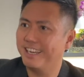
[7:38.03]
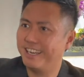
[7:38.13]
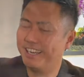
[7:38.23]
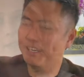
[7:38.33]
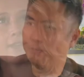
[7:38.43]

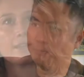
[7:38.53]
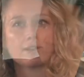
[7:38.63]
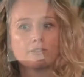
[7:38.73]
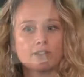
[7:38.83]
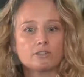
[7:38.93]
I
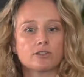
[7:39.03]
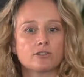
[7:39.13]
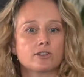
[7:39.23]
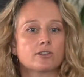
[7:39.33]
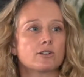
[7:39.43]
think
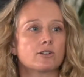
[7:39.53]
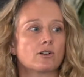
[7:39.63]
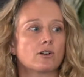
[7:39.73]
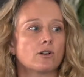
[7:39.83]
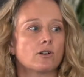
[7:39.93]

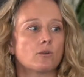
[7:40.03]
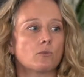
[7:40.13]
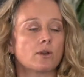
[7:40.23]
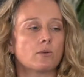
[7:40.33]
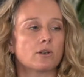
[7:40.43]

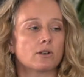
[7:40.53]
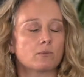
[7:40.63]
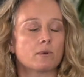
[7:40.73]
you know,